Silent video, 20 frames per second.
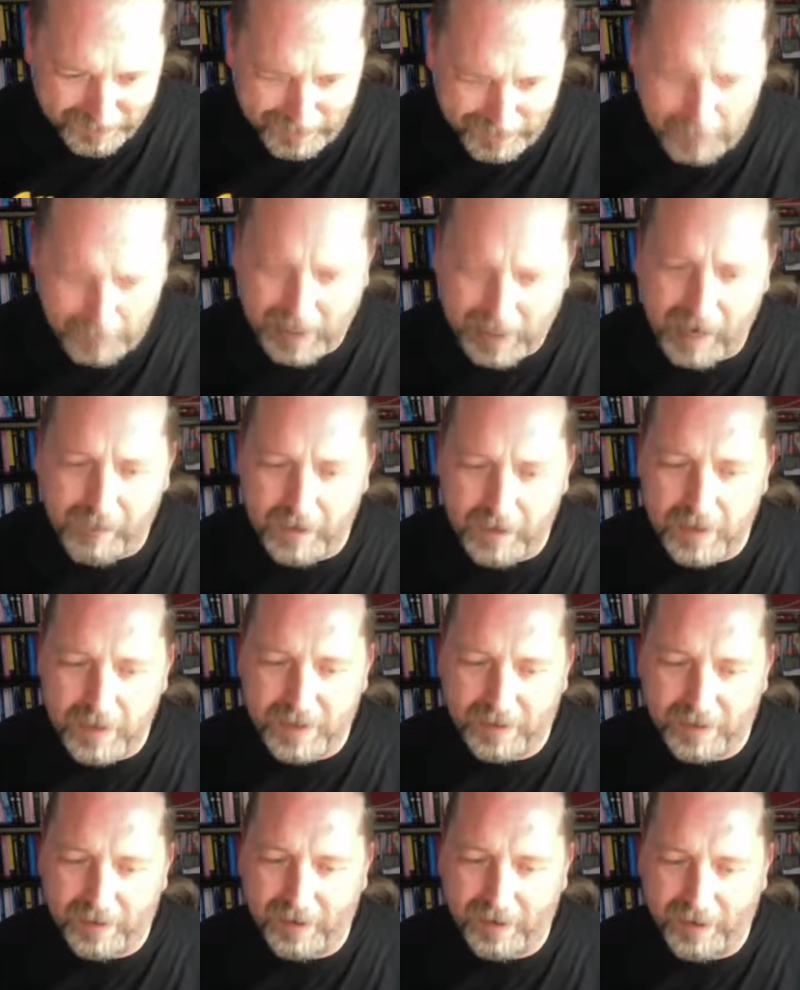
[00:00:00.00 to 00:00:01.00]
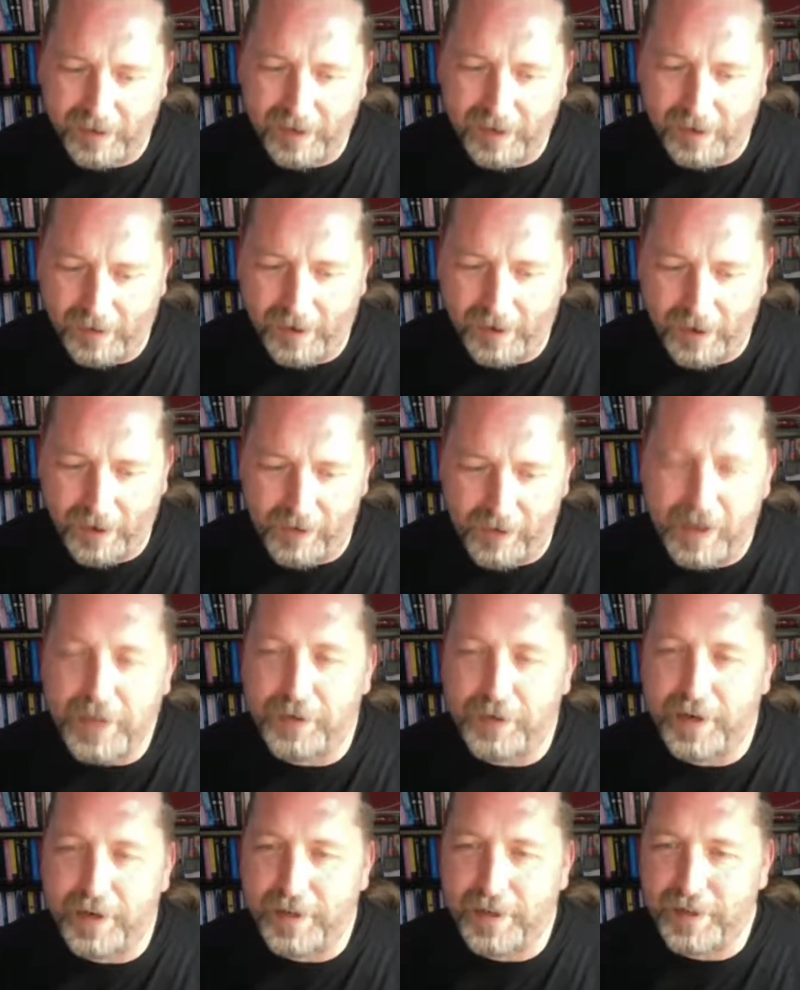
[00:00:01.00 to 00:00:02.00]
Malkavians are
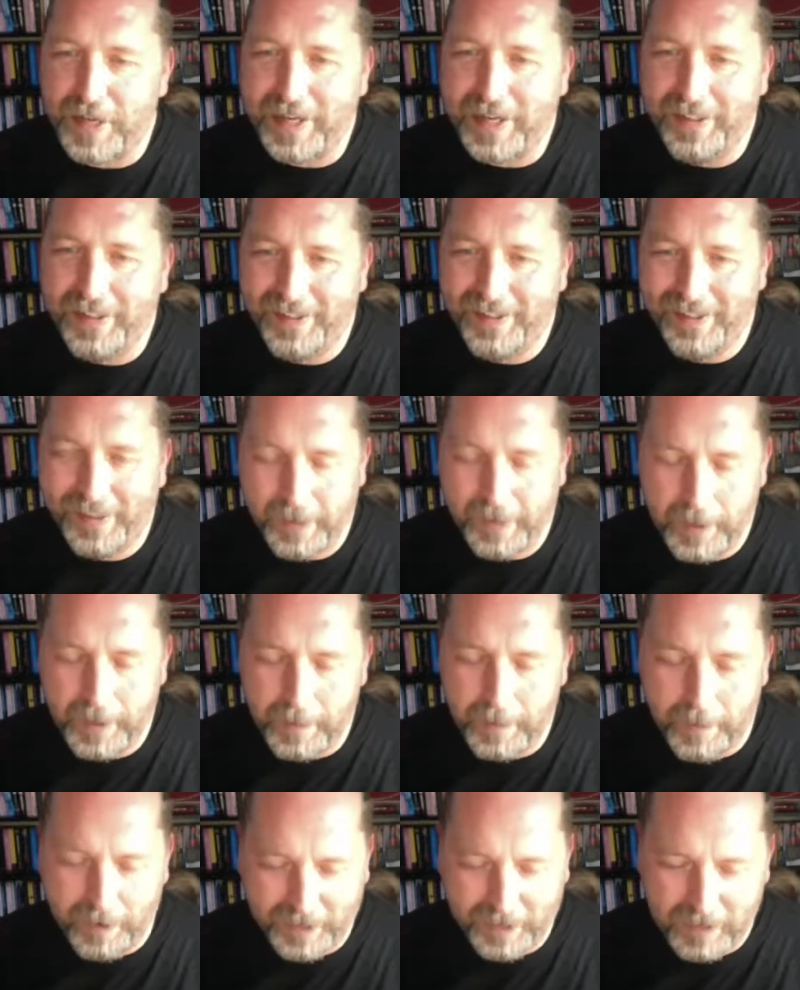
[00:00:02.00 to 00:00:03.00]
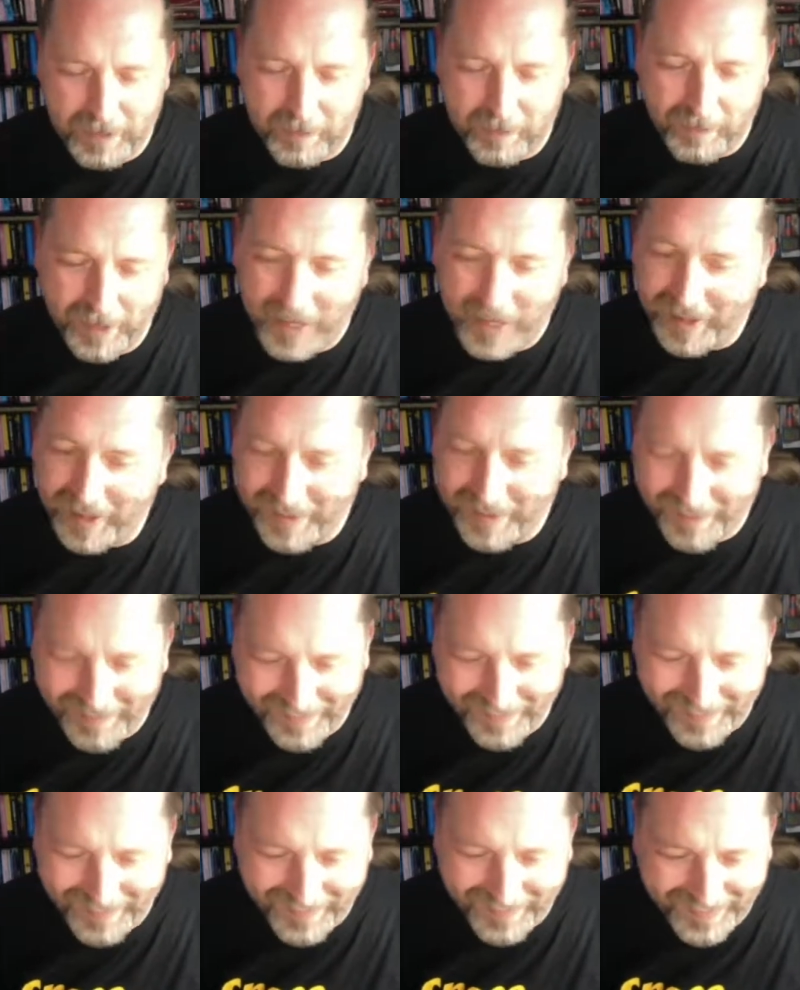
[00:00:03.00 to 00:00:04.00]
interesting. I'll give them that.
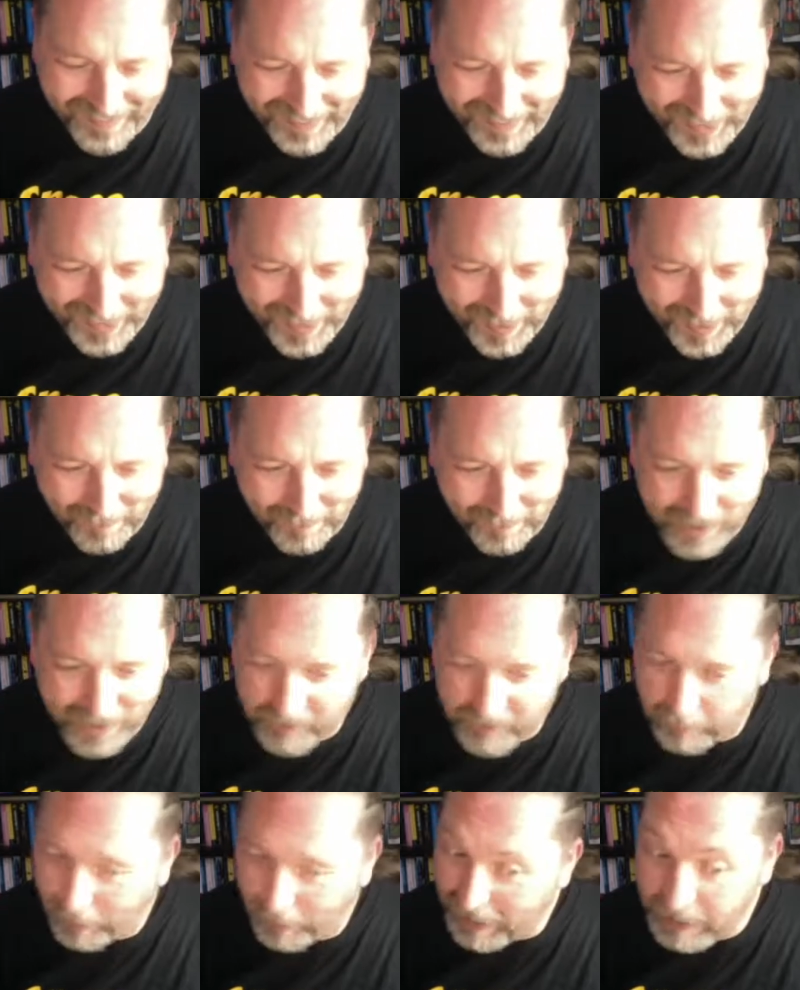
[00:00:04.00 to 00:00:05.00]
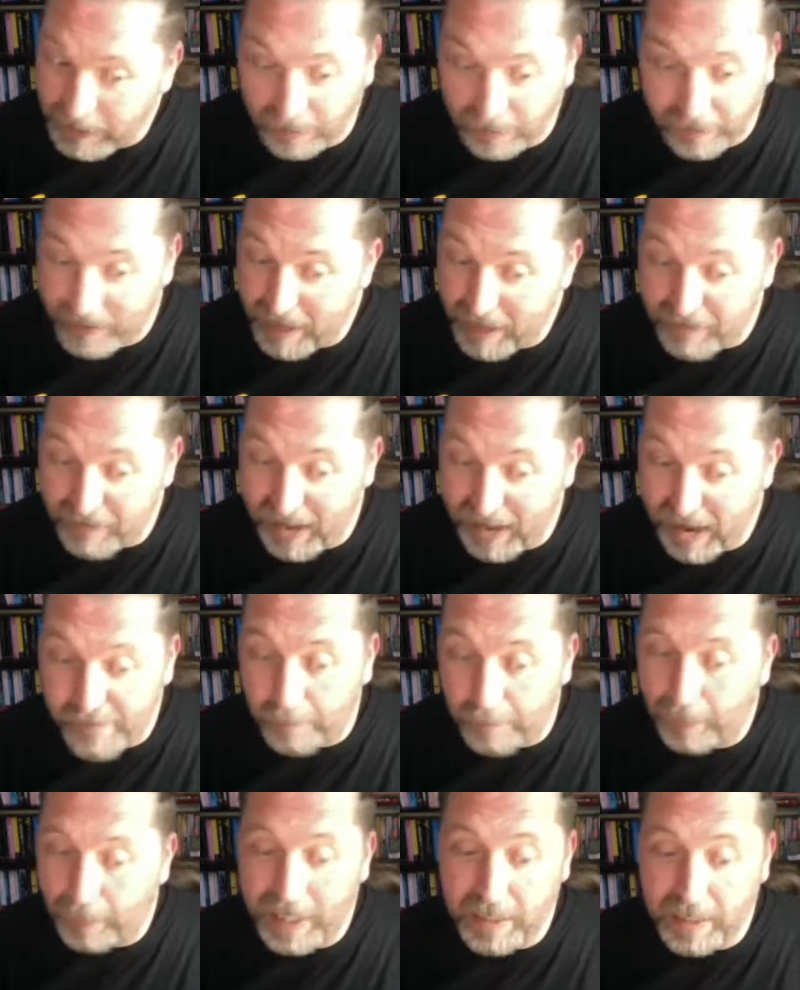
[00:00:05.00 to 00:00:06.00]
Never
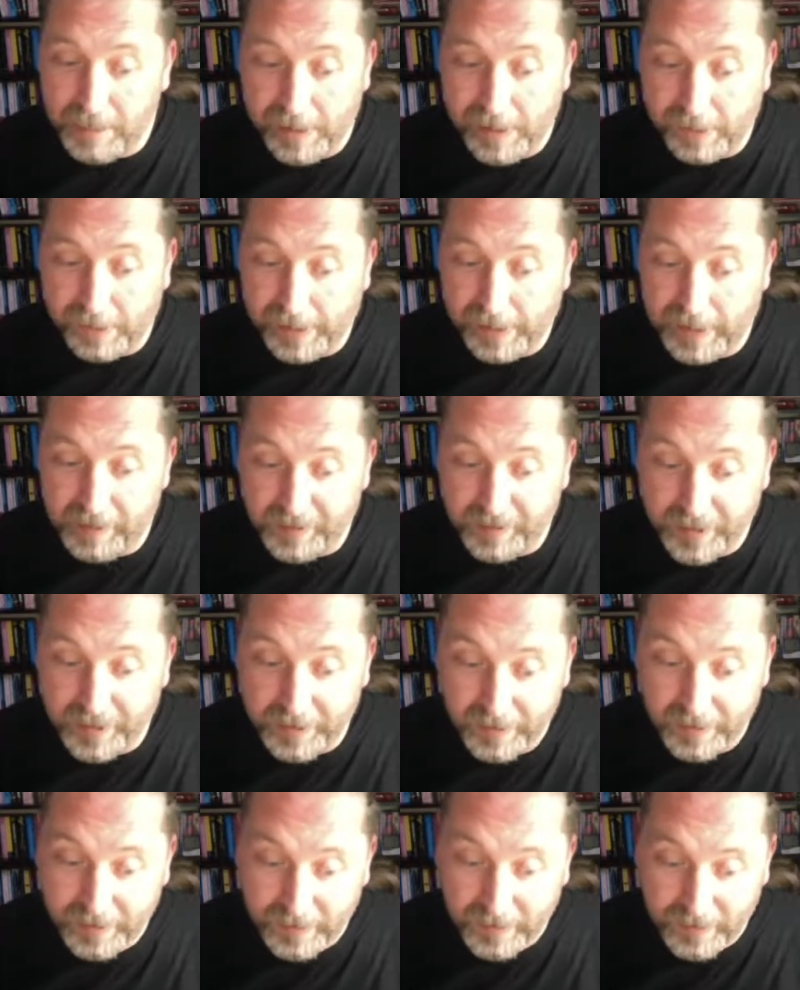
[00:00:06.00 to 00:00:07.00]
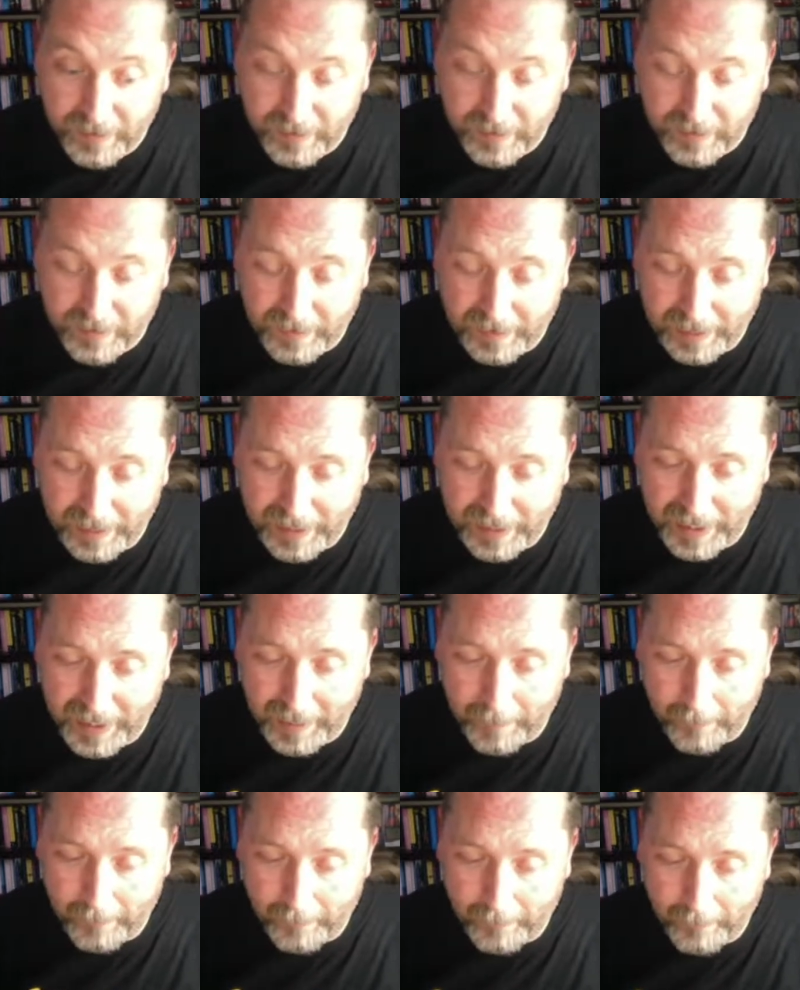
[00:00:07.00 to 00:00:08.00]
ever played a Malkavian.
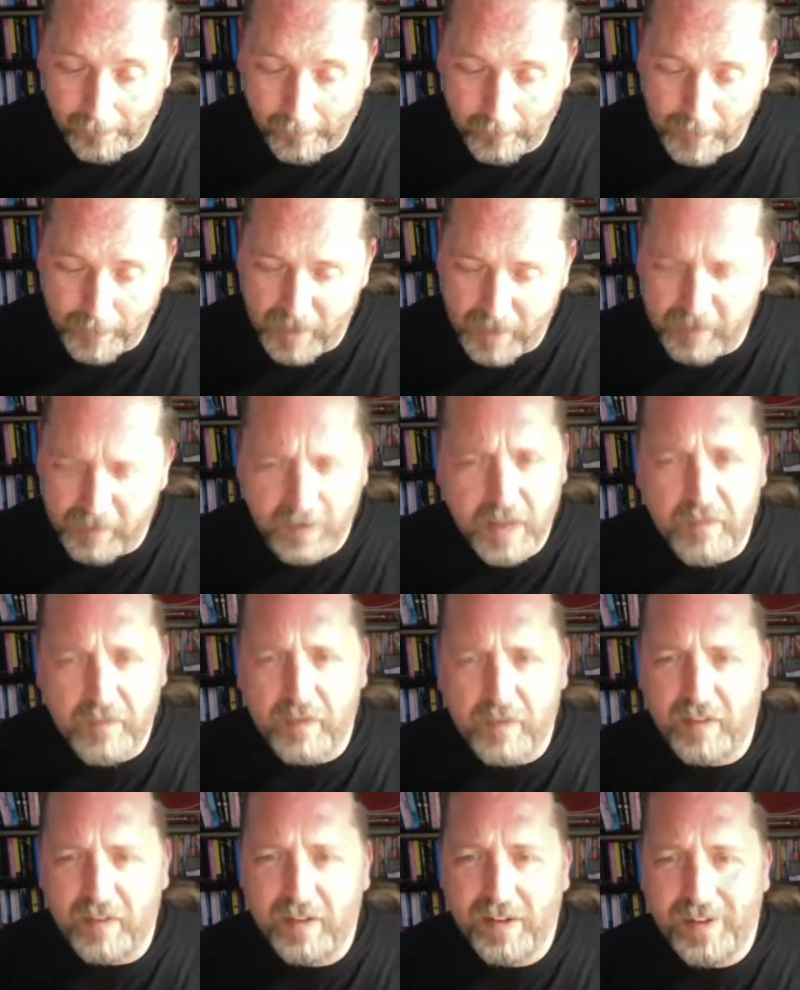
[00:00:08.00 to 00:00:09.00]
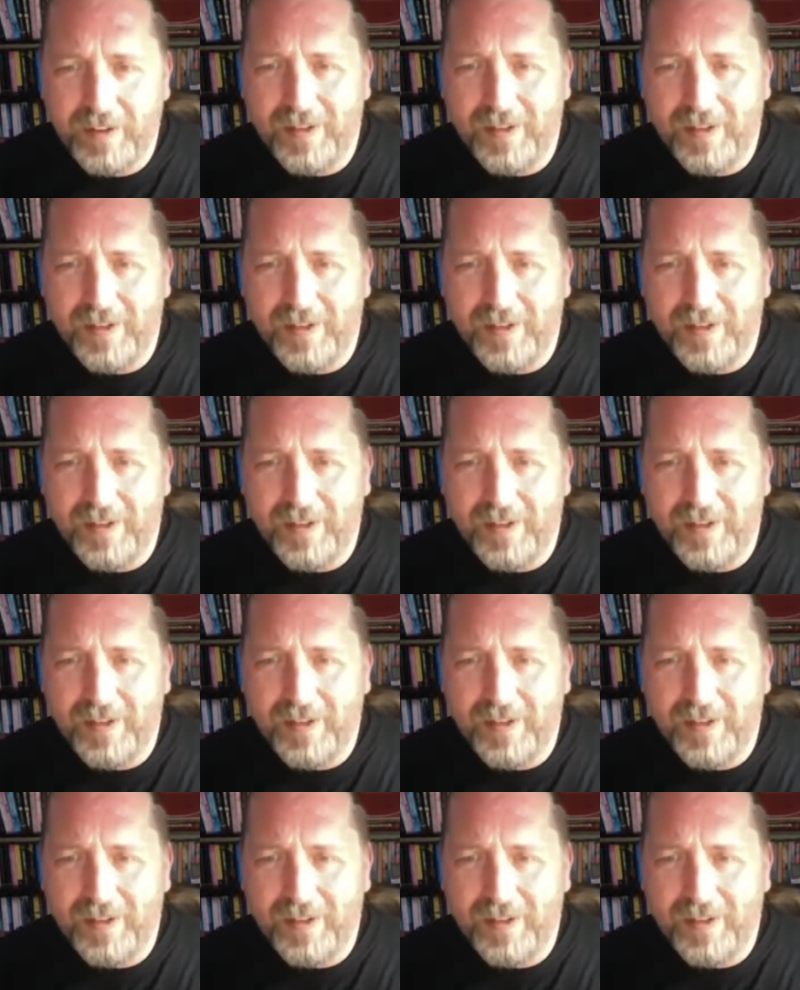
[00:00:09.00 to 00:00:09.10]
Never.